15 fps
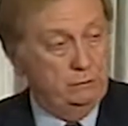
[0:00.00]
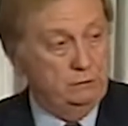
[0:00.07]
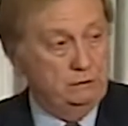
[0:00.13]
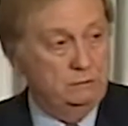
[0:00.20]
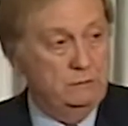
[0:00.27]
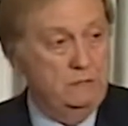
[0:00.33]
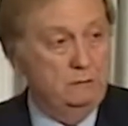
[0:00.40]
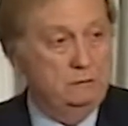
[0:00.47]

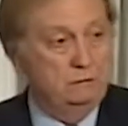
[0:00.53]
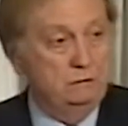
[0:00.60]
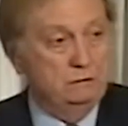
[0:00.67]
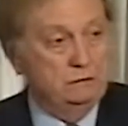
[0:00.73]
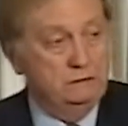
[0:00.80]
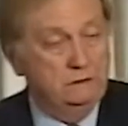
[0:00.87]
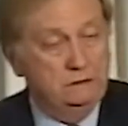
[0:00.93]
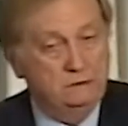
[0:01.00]
You also have to put
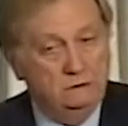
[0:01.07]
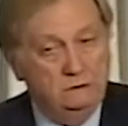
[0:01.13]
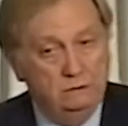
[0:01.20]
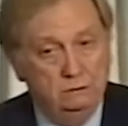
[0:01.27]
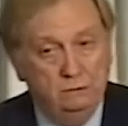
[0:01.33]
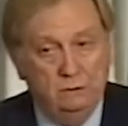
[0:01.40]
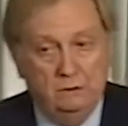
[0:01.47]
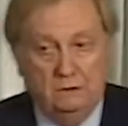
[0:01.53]
some
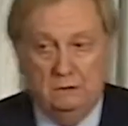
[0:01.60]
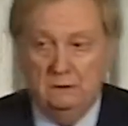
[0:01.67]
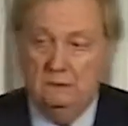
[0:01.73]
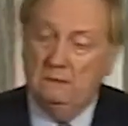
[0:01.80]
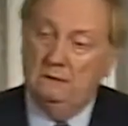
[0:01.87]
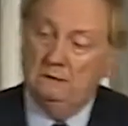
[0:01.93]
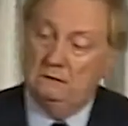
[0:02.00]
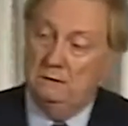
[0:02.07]
chemicals
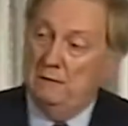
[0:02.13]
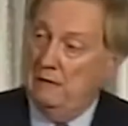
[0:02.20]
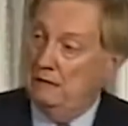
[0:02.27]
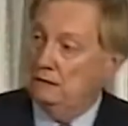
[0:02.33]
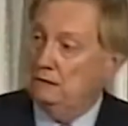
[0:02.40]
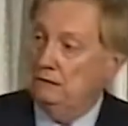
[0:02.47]
into